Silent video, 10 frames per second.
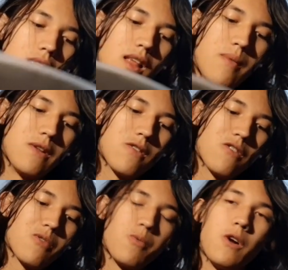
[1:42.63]
I mean, it
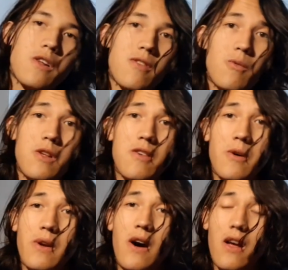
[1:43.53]
starts with what's
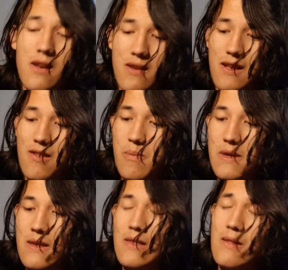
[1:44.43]
going on, and to
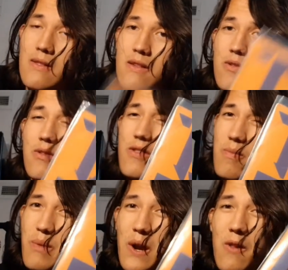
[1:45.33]
me, it's
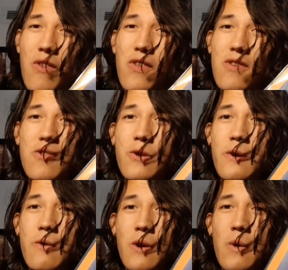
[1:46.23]
just better than the
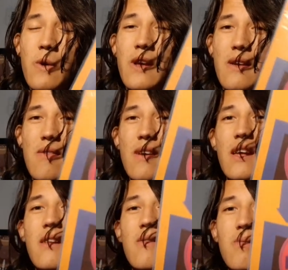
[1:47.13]
studio recording,
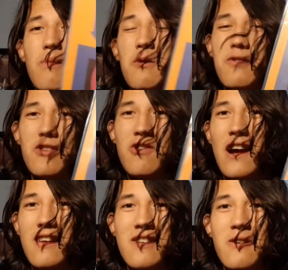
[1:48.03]
and most of the
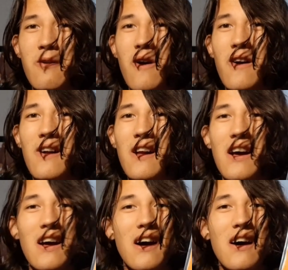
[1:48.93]
tracks here are.
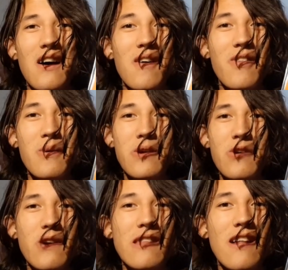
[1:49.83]
They were a
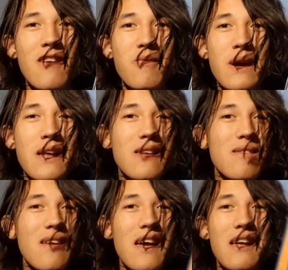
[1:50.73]
great live band,
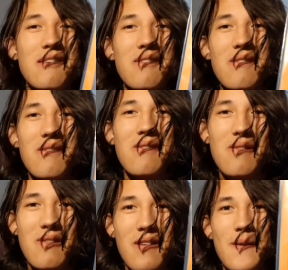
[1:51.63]
and
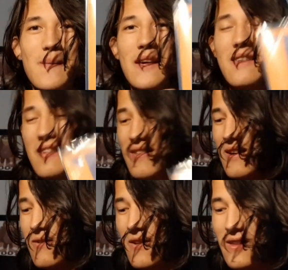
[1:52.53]
amazing
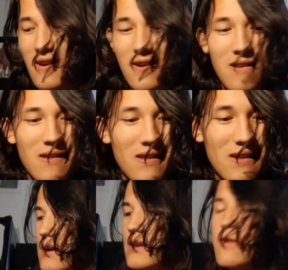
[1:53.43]
stuff on there.
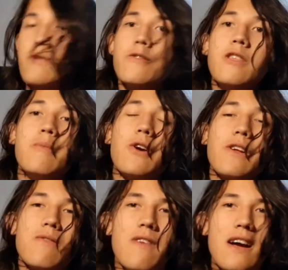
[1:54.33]
Another flea
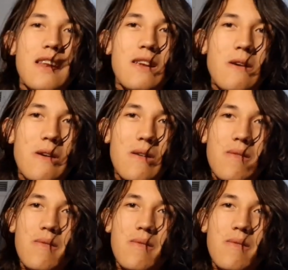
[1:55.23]
market find here.